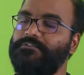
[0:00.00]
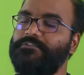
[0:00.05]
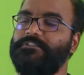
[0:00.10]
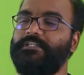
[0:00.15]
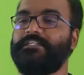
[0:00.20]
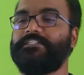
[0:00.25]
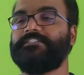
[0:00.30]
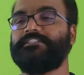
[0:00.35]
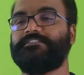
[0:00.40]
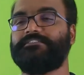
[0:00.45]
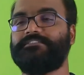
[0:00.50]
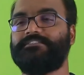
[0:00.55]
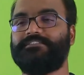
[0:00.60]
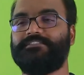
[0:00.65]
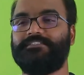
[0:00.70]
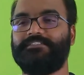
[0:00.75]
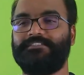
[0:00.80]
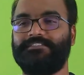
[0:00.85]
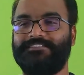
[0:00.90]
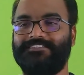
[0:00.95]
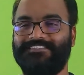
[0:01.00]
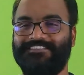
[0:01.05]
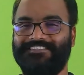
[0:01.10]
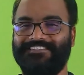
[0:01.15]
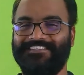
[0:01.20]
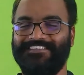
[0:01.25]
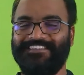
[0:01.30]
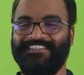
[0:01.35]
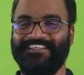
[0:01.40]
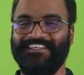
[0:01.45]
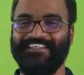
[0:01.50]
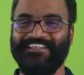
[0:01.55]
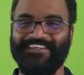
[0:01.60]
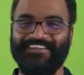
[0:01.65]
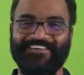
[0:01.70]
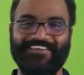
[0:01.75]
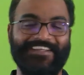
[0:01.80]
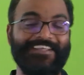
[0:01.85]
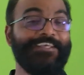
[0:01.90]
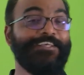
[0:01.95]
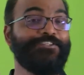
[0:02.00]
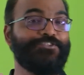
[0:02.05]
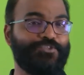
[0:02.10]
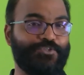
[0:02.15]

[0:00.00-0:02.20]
sizes. Okay.